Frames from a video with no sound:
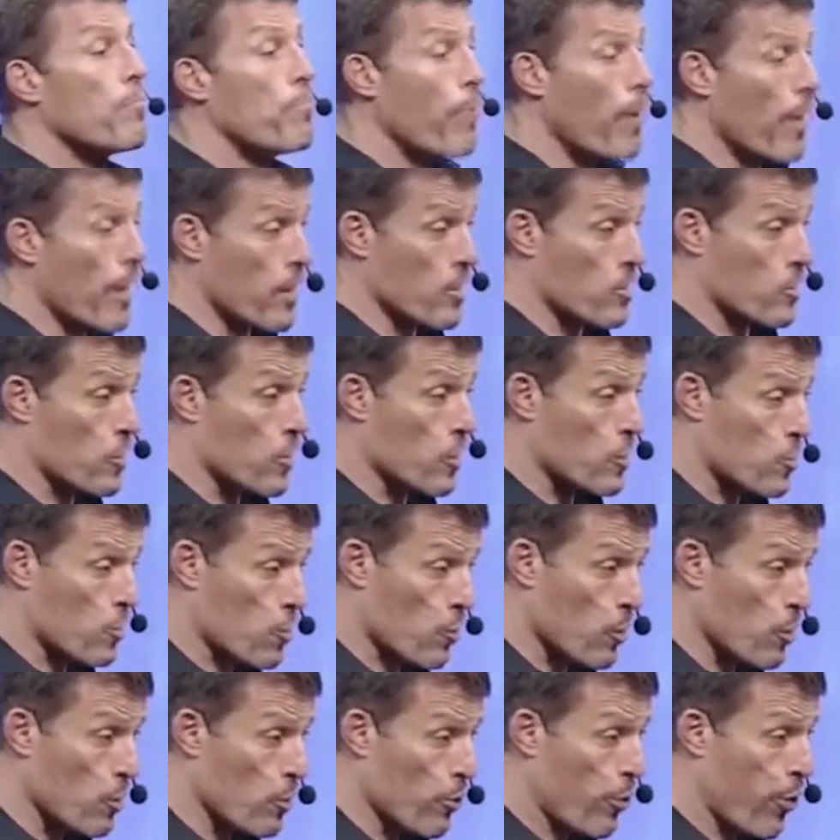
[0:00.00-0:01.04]
but it's the
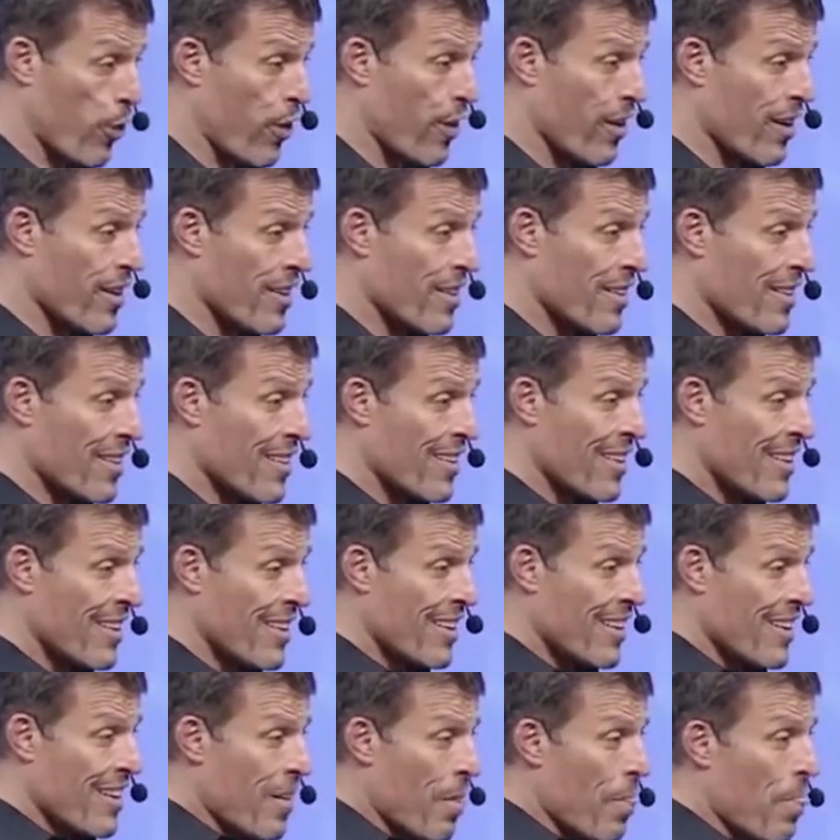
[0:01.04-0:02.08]
truth.
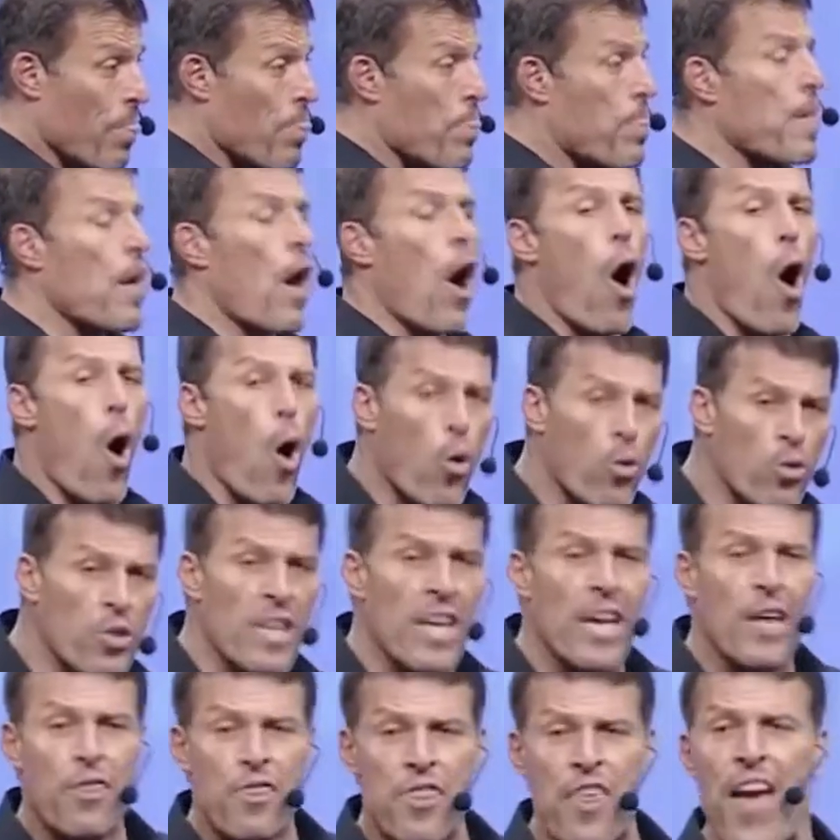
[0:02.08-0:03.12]
The
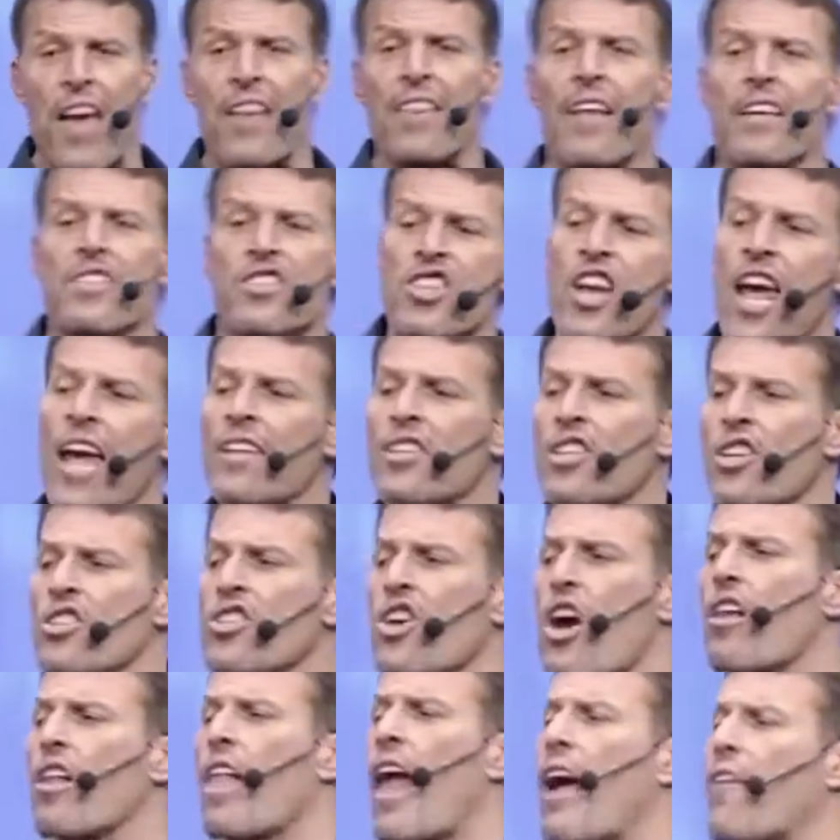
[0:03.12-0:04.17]
only thing that changes
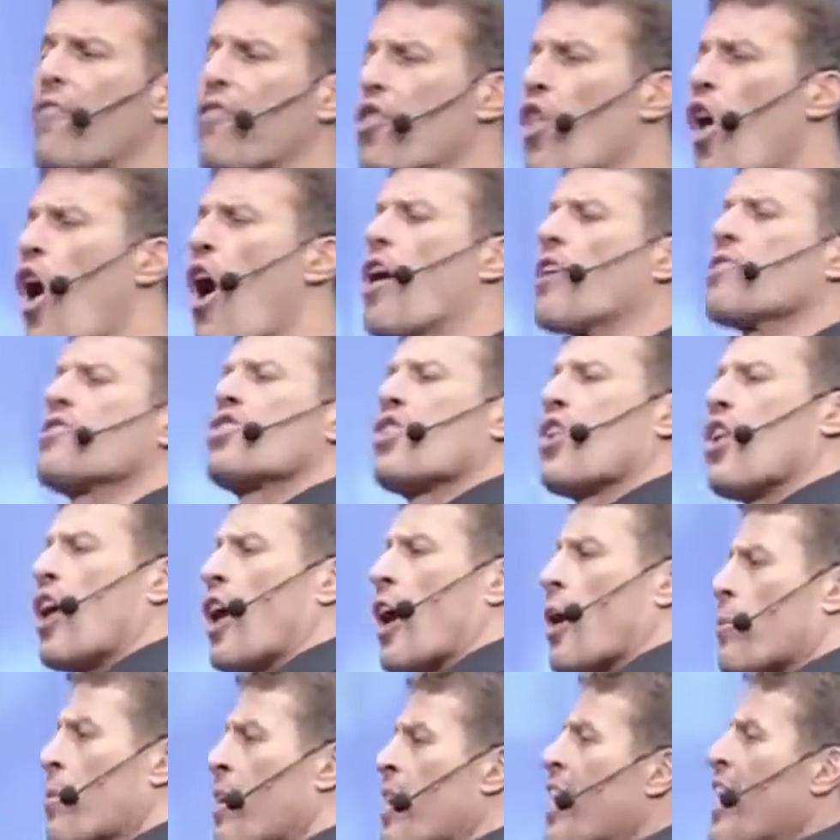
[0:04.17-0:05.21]
our life long
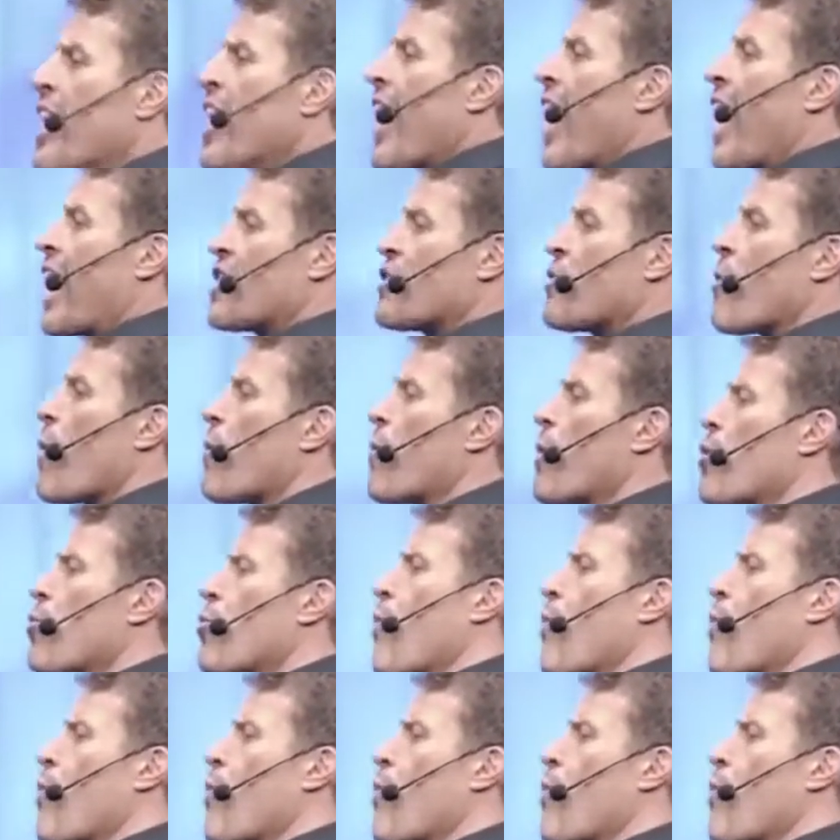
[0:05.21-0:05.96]
term is when we